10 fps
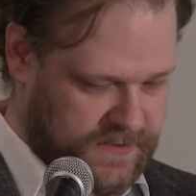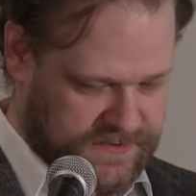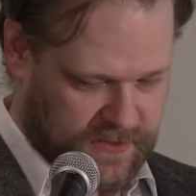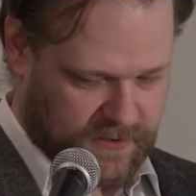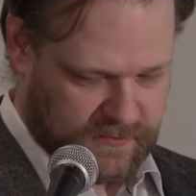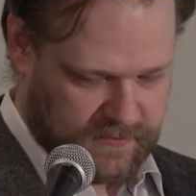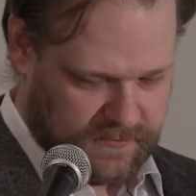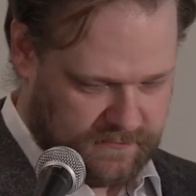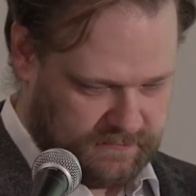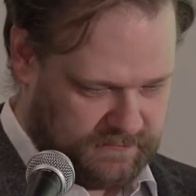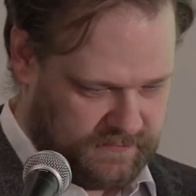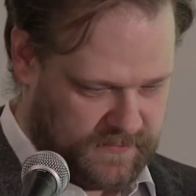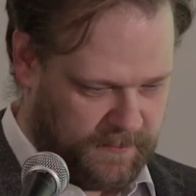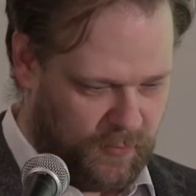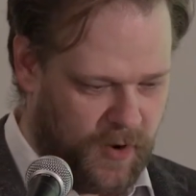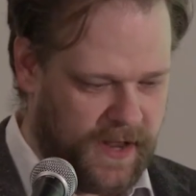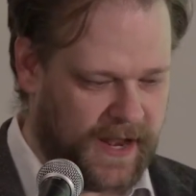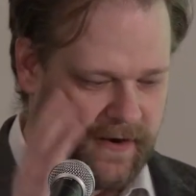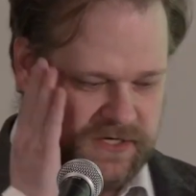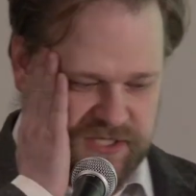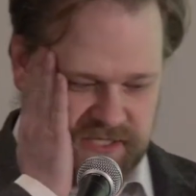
So, number one, our